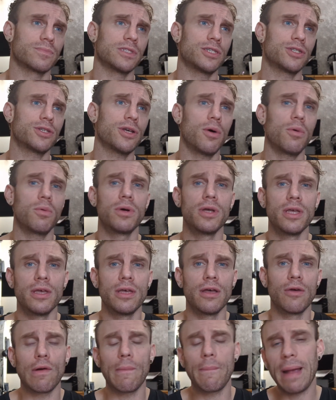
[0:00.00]
So
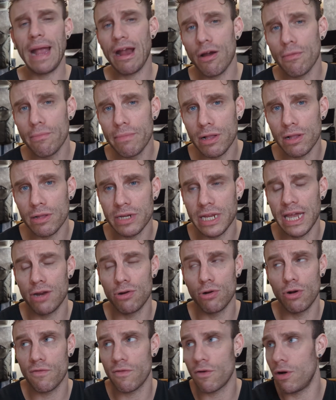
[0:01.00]
repairability
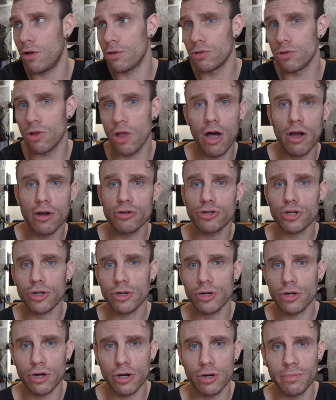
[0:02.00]
and overall
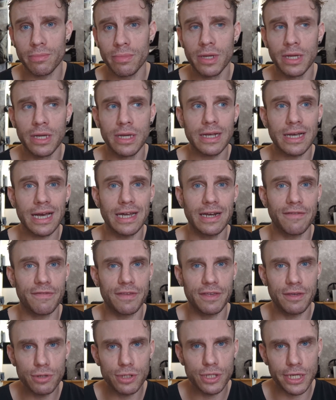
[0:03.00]
long-term kind of
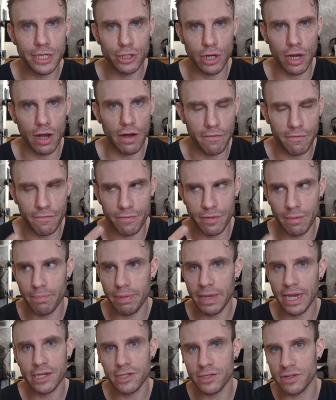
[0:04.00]
usage of the
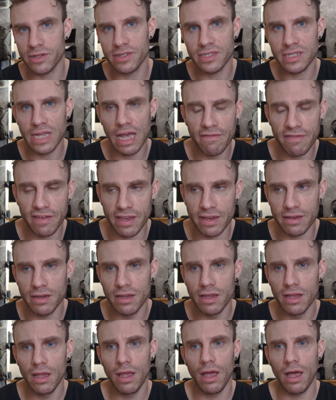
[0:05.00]
Pixel
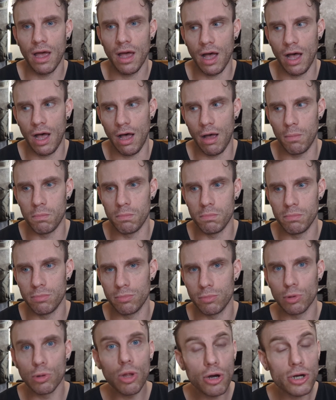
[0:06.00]
7
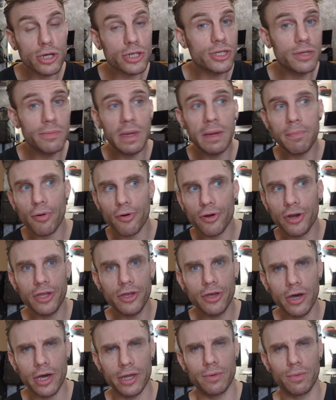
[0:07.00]
um, looks to be pretty
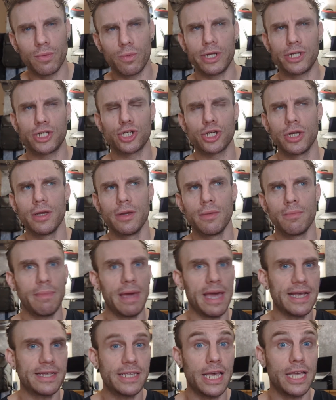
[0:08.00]
good, which
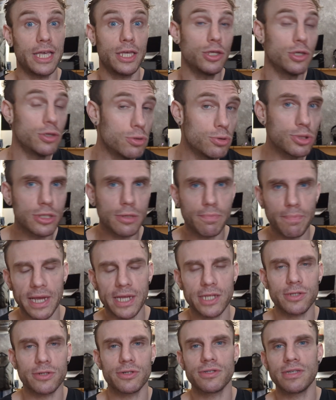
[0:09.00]
makes a used
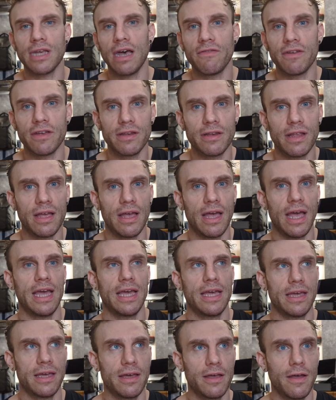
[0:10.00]
Pixel 7
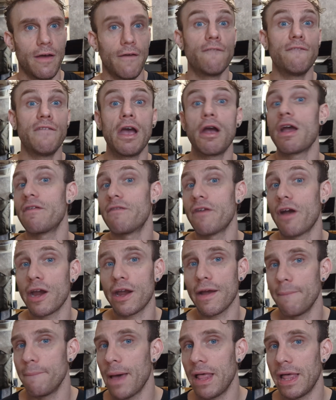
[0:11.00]
a very, very
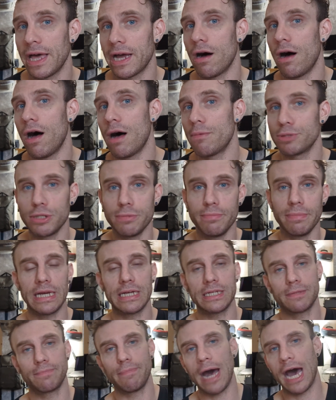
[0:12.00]
compelling option
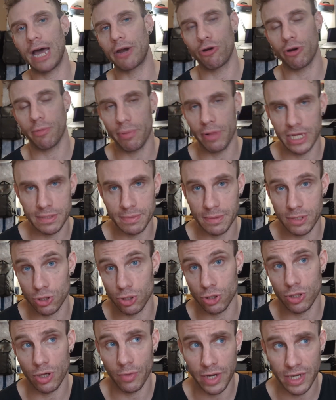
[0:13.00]
because battery replacements are
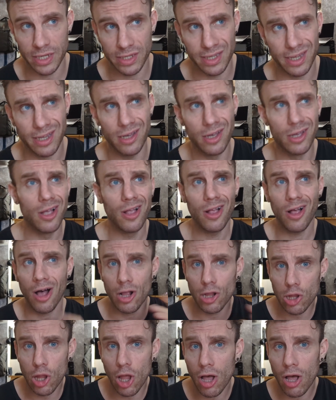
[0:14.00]
so easy,
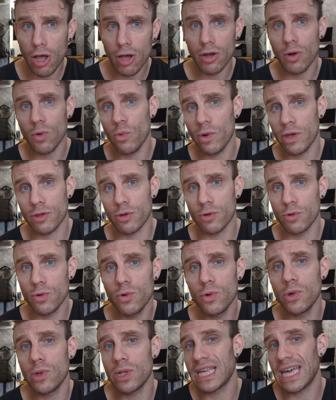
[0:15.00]
along with
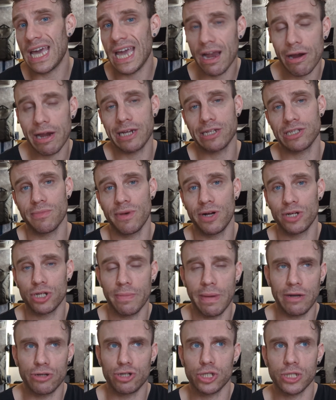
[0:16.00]
Google caring so much
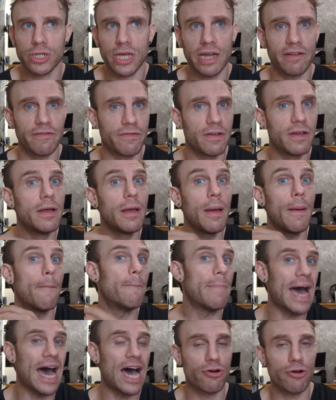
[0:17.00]
about just kind of
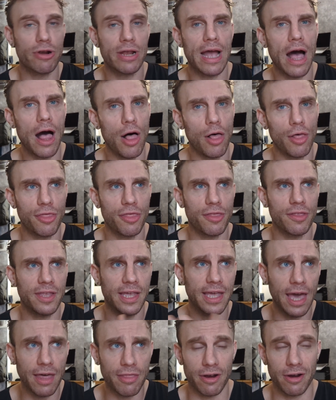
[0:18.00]
battery health
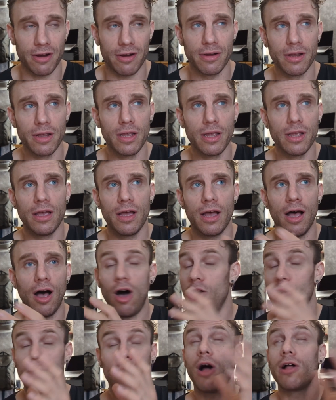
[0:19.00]
together,
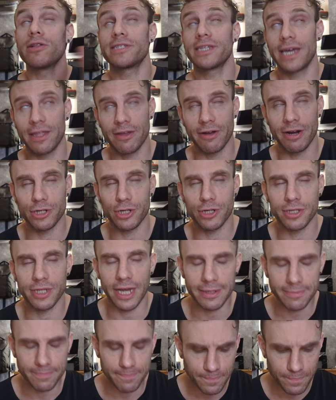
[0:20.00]
or uh, altogether, I should
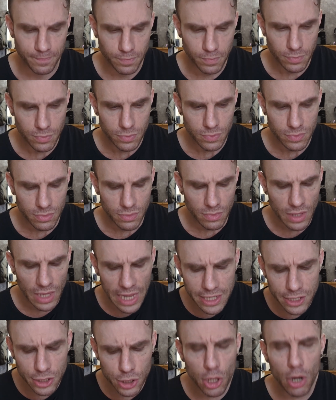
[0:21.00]
say.
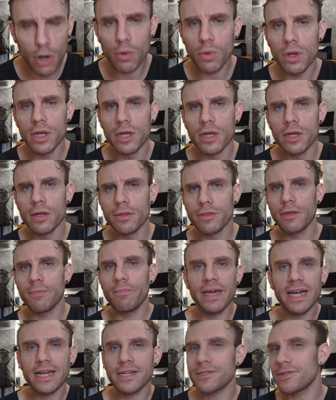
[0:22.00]
And so the
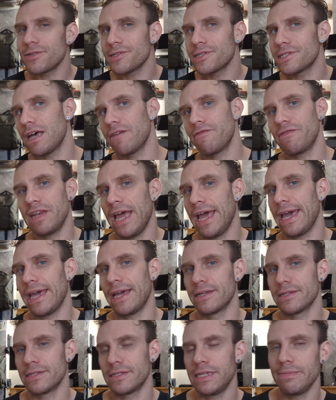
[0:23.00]
Pixel
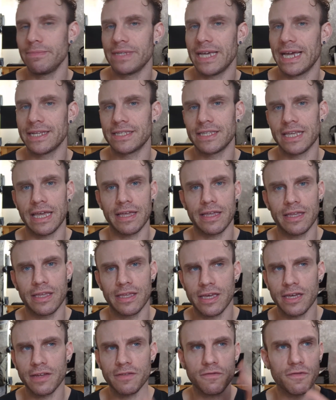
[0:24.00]
7a seems like it's a
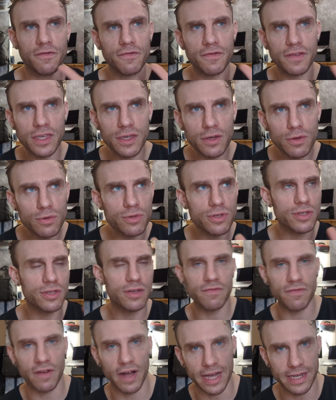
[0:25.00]
confused
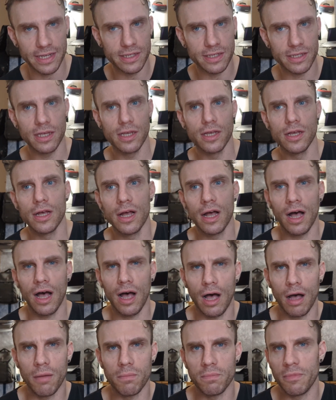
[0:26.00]
device.
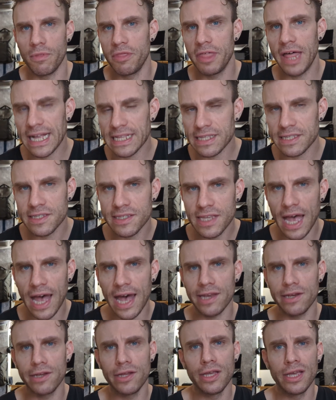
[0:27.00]
Um, that
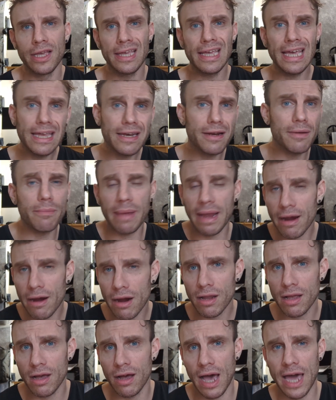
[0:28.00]
said, in
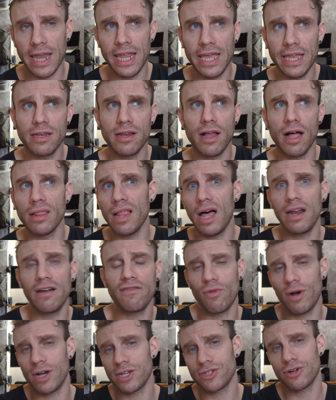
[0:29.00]
America and in a lot
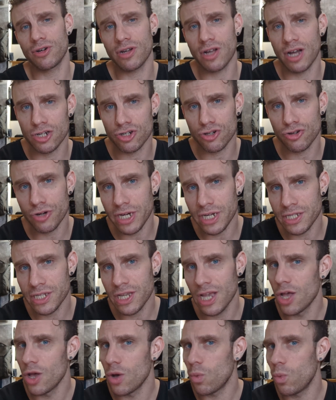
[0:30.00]
of Western
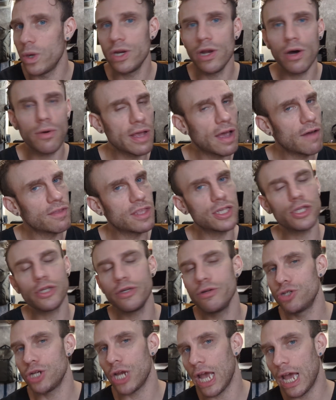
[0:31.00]
countries, we don't have this
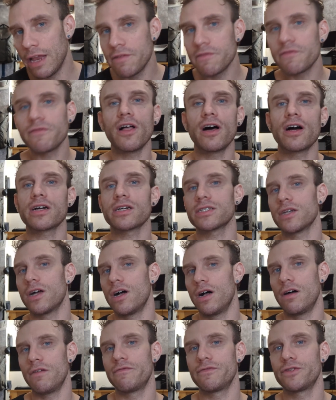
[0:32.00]
huge influx
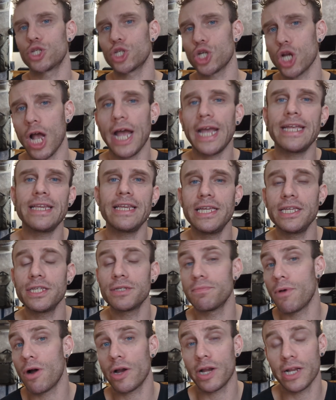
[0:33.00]
of
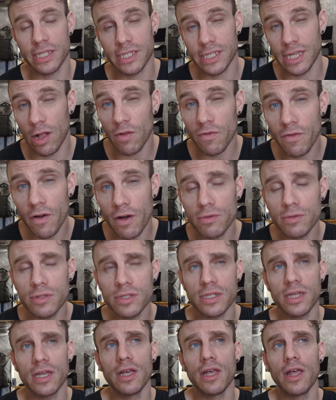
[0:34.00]
Chinese market cell
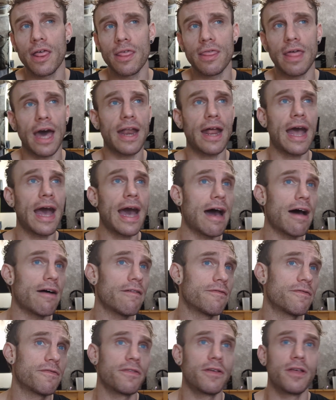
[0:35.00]
phones that
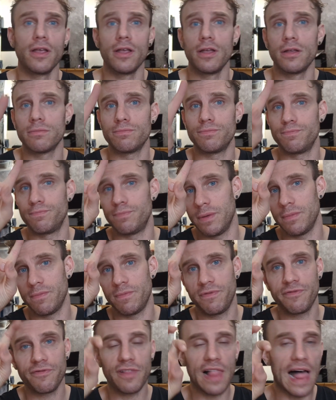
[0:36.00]
have
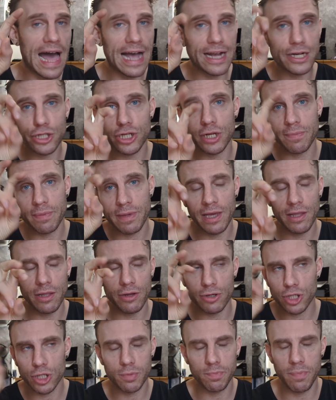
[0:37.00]
flagship
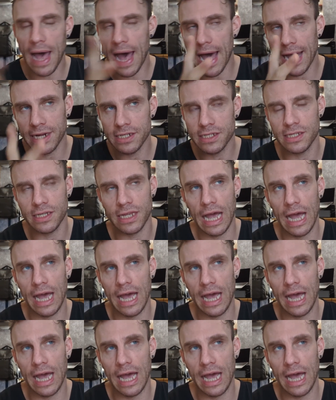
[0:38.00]
killer specs.